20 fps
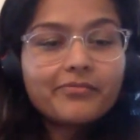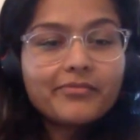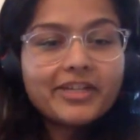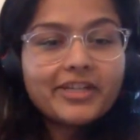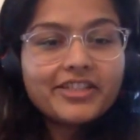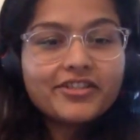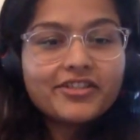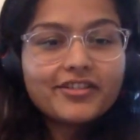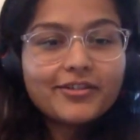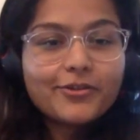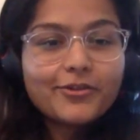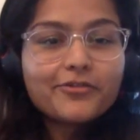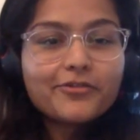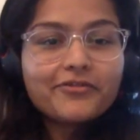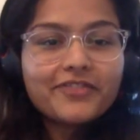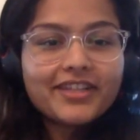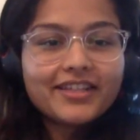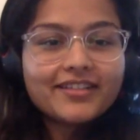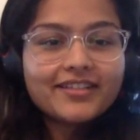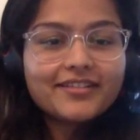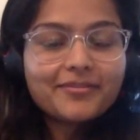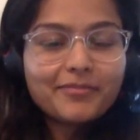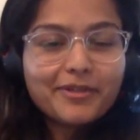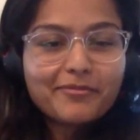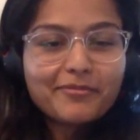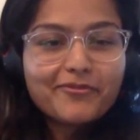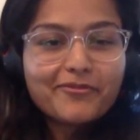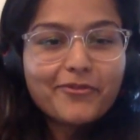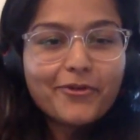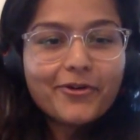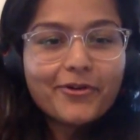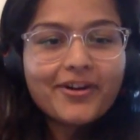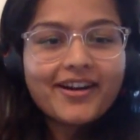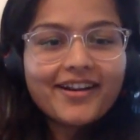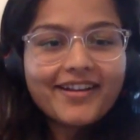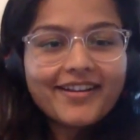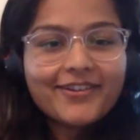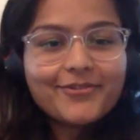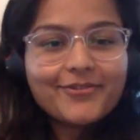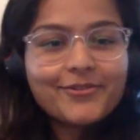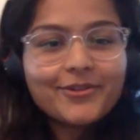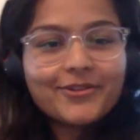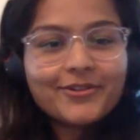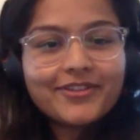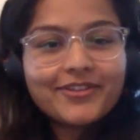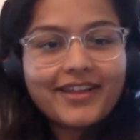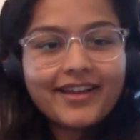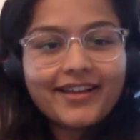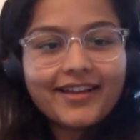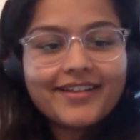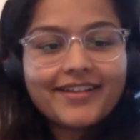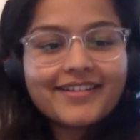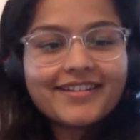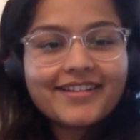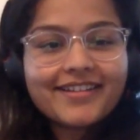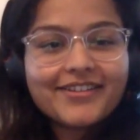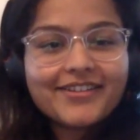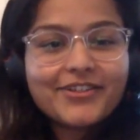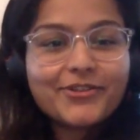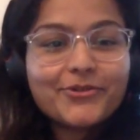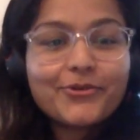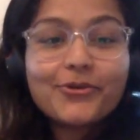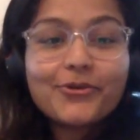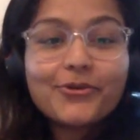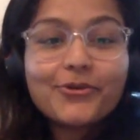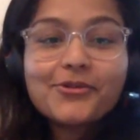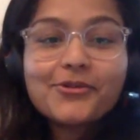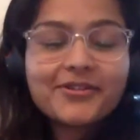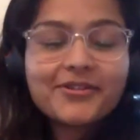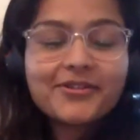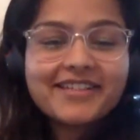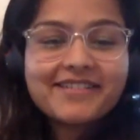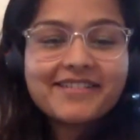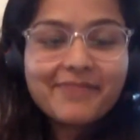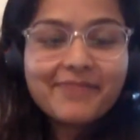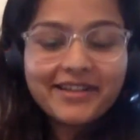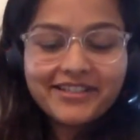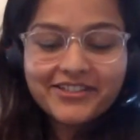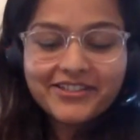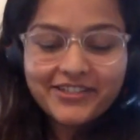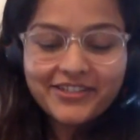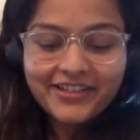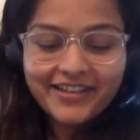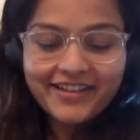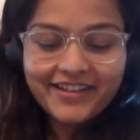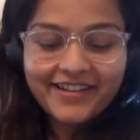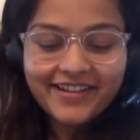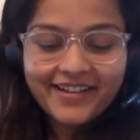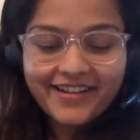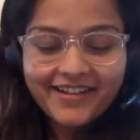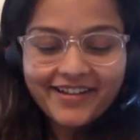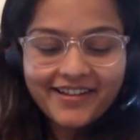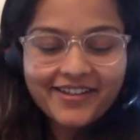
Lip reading: mentioned a lot of things, but before I go on to that, you also did mention